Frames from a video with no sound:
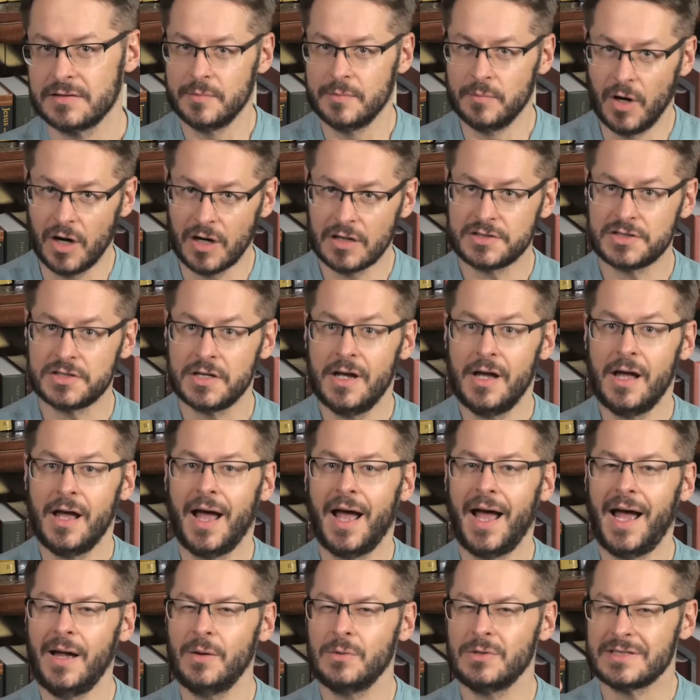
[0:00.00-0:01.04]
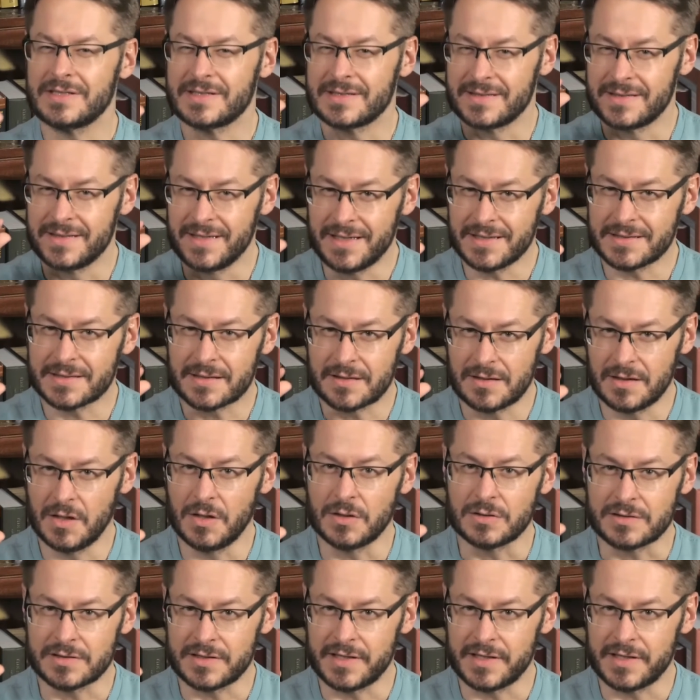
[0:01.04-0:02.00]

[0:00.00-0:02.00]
March, I was this close